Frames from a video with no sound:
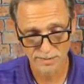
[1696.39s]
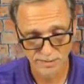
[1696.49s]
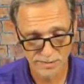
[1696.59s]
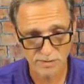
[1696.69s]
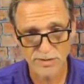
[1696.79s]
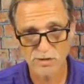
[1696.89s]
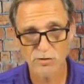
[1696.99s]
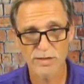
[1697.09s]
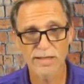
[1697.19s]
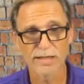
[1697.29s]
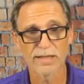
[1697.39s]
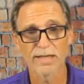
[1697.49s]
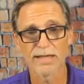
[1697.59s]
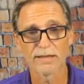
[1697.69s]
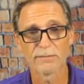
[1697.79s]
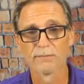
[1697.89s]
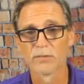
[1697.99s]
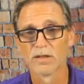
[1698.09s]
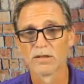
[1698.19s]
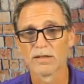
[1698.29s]
So let's create a
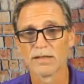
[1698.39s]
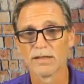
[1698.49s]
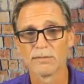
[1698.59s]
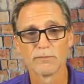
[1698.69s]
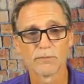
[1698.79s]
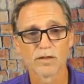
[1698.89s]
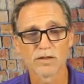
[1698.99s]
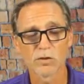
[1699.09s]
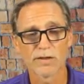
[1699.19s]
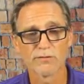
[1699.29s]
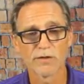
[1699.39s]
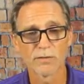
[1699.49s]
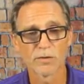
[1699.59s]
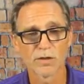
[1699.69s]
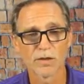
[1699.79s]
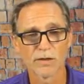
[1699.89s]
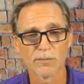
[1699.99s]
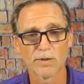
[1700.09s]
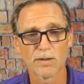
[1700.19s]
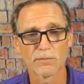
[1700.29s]
variable called
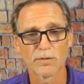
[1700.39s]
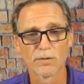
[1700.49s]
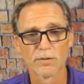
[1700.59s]
pump